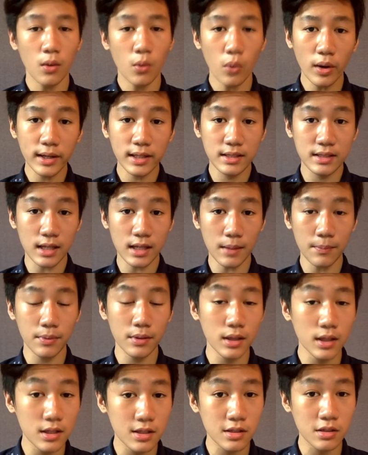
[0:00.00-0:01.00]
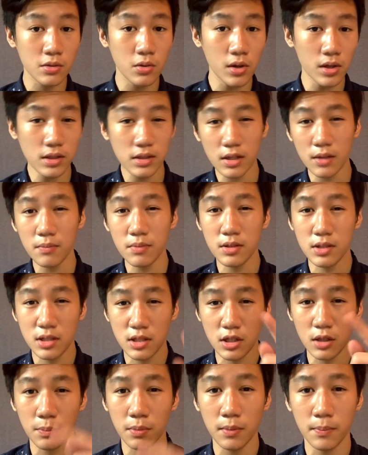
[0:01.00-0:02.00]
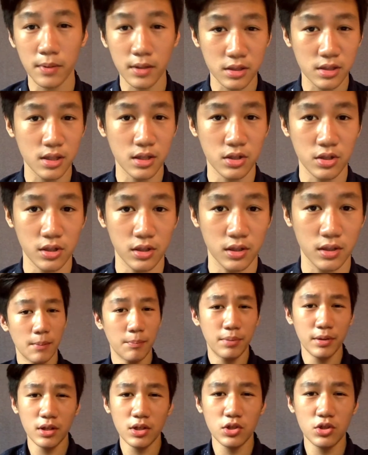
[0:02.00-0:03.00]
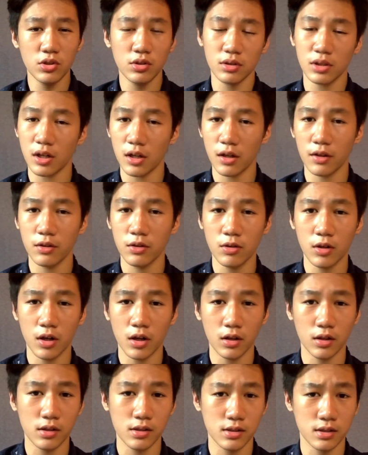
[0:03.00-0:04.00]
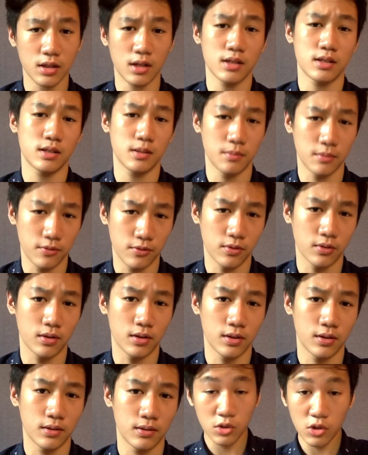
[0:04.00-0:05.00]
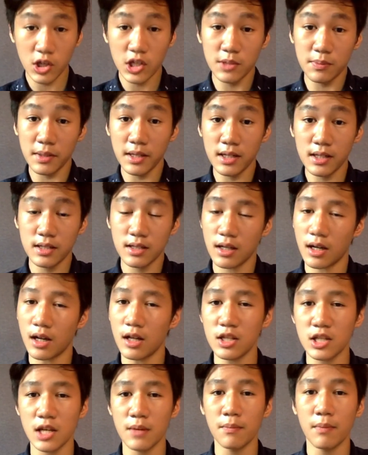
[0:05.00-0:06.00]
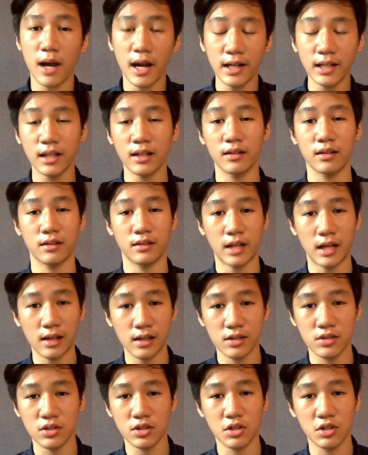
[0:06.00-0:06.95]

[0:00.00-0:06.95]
One example is quantum superposition. I'm pretty sure none of you heard of this concept before. To explain this concept, I need an analogy